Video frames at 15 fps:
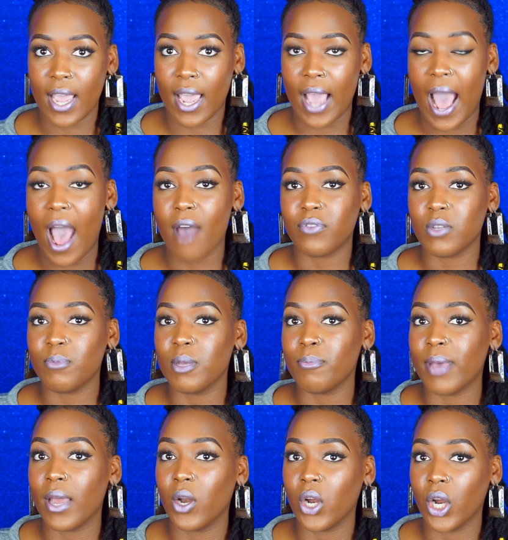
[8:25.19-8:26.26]
I have to be
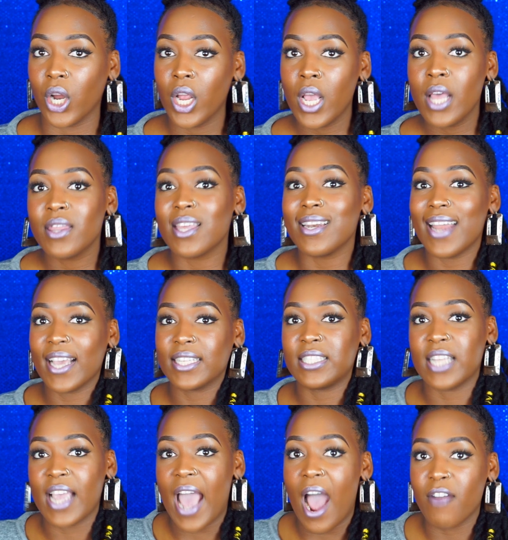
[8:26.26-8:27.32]
better the next day
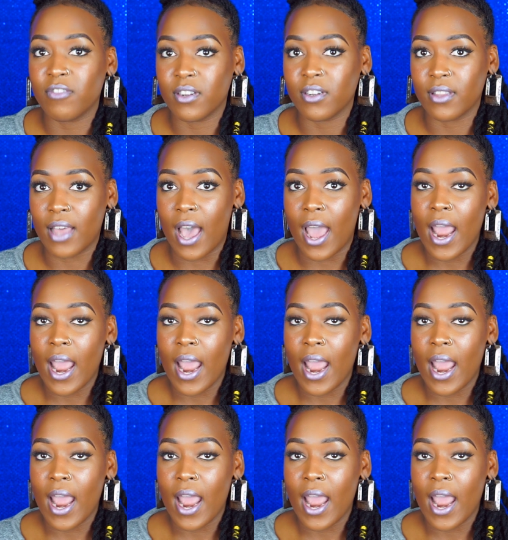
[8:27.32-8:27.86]
after that.